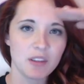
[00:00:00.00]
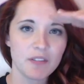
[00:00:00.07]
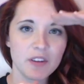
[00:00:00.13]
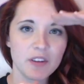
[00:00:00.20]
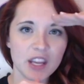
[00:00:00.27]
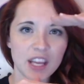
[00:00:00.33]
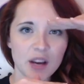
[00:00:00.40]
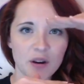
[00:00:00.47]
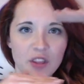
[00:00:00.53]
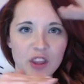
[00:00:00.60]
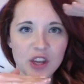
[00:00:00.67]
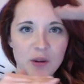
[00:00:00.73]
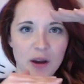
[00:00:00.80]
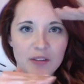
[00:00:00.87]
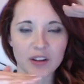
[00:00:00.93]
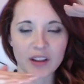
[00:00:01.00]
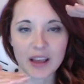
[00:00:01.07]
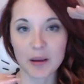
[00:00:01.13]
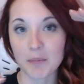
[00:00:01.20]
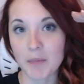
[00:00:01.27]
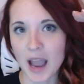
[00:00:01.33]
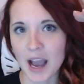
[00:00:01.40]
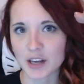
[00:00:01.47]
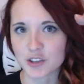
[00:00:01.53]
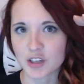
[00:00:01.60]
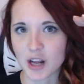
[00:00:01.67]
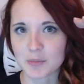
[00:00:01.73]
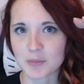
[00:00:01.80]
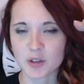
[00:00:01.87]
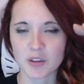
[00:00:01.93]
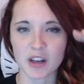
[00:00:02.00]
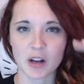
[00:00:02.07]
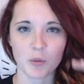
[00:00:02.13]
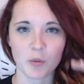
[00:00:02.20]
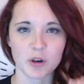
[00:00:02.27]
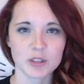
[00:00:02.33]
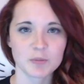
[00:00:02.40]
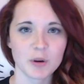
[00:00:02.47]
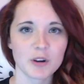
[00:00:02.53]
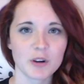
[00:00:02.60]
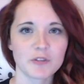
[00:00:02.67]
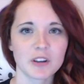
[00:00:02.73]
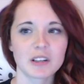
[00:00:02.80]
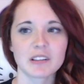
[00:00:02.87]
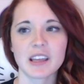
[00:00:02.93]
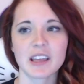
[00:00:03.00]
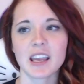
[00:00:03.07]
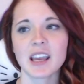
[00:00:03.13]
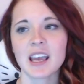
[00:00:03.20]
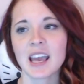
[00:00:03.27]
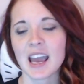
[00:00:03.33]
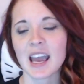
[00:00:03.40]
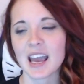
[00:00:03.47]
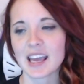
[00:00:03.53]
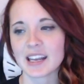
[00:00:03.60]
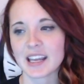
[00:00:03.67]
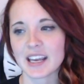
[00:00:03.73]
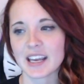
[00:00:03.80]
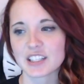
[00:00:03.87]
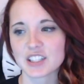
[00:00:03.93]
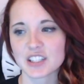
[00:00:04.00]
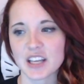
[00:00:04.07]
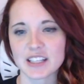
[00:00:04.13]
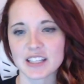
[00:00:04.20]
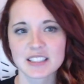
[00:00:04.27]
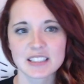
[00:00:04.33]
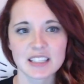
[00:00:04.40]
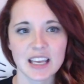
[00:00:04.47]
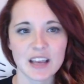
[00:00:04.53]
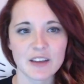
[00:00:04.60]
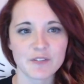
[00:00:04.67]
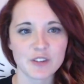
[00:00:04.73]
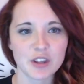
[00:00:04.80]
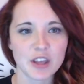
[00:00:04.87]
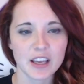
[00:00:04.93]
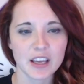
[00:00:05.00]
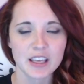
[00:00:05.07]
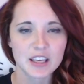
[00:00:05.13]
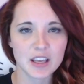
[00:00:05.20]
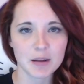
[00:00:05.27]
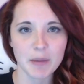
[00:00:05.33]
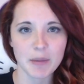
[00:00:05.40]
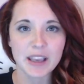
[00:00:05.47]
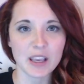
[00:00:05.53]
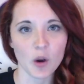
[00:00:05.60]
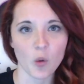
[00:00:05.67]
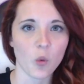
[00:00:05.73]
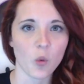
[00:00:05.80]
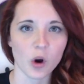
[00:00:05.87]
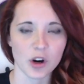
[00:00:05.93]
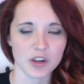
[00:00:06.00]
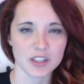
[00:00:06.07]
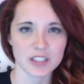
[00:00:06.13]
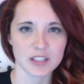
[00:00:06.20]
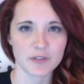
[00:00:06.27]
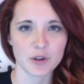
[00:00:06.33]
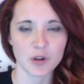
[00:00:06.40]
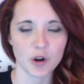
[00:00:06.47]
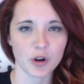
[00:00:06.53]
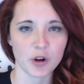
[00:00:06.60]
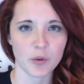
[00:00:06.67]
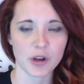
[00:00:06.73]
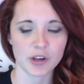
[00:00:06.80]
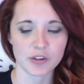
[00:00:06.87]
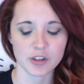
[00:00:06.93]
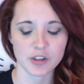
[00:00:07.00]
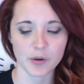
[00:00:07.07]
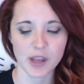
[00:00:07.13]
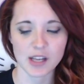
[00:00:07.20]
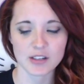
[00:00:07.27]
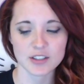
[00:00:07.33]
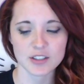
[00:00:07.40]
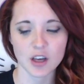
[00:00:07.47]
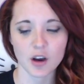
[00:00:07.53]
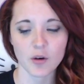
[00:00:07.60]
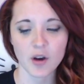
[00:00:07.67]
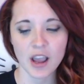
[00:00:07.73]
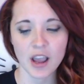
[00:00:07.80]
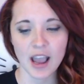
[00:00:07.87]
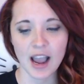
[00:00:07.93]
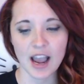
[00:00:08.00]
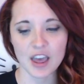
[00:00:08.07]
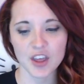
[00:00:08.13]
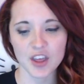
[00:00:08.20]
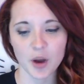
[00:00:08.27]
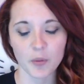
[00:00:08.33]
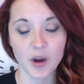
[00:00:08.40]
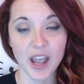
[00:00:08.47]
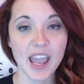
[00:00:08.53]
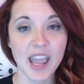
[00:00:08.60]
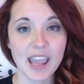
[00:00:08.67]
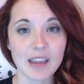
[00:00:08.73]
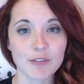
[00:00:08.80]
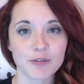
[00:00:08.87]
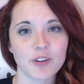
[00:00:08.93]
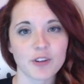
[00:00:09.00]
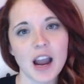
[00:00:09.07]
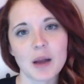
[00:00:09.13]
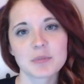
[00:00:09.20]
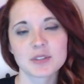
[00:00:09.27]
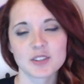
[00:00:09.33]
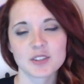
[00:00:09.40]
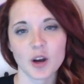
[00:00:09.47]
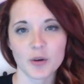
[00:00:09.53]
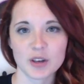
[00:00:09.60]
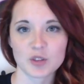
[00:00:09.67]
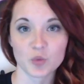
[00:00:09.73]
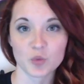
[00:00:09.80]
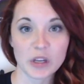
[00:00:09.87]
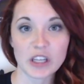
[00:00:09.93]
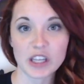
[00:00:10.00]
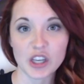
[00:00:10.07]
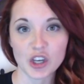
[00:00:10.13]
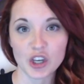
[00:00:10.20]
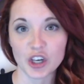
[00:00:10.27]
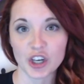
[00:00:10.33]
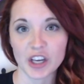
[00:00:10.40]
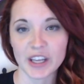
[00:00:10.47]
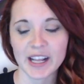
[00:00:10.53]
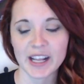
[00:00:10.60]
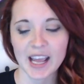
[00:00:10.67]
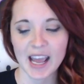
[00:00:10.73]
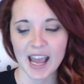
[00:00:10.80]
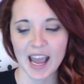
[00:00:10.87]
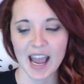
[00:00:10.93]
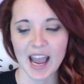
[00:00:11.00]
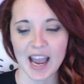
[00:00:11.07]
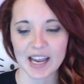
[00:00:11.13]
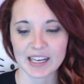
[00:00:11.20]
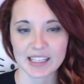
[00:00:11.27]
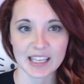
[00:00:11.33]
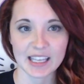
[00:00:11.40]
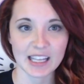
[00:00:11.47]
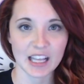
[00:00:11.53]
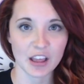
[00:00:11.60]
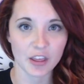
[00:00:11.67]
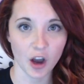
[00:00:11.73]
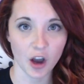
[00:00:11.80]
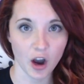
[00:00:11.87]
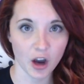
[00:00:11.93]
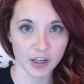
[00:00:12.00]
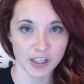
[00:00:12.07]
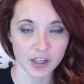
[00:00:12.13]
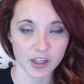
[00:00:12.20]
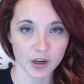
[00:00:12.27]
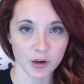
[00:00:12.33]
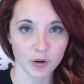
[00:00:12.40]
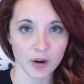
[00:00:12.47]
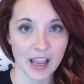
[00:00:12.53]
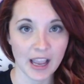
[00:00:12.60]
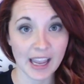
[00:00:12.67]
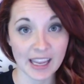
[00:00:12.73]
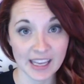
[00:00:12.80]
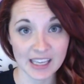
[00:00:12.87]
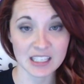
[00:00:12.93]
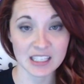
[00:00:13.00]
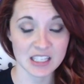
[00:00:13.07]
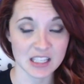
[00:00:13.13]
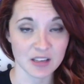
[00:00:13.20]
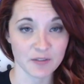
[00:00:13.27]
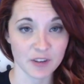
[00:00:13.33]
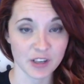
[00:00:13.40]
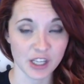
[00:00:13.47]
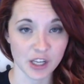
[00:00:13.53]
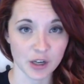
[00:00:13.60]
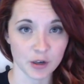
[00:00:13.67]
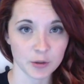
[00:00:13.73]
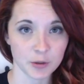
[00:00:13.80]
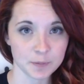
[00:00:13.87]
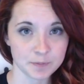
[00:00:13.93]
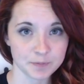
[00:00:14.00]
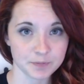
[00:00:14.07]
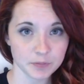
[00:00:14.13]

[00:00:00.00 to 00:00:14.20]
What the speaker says: and the video, and then you have to like match it up so that it works perfectly, and it can make it worse if you don't know what you're doing. So I thought, well, hey, Fraps is always really good at getting the audio and the video